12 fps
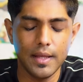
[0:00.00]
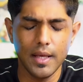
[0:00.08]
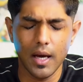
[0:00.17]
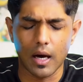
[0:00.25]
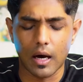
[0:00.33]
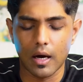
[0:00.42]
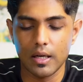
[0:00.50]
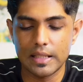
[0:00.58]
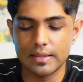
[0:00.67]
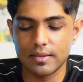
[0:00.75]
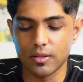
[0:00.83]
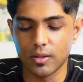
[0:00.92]
Yeah,
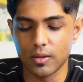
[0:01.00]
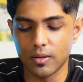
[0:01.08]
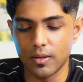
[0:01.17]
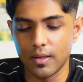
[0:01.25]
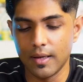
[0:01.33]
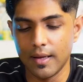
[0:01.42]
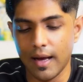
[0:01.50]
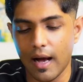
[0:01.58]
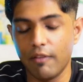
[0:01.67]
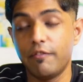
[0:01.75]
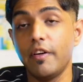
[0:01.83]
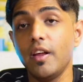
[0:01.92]
so
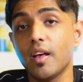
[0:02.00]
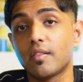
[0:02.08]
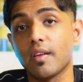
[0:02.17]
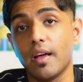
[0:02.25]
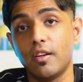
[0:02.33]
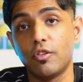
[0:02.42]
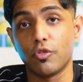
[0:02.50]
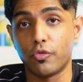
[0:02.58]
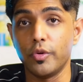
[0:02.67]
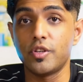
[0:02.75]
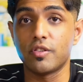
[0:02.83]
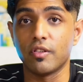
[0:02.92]
I'm very excited to
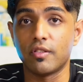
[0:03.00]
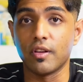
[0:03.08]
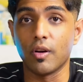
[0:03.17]
switch this